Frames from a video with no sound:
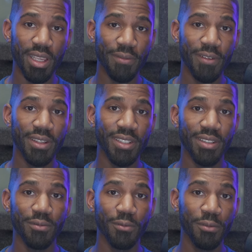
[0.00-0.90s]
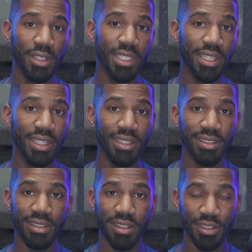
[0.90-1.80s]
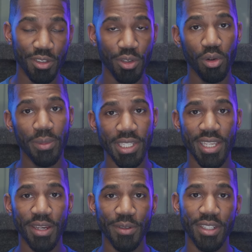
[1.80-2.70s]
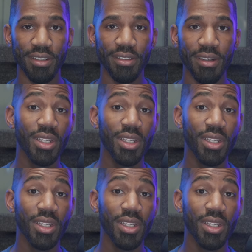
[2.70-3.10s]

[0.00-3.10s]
I find it really easy to control my sound here.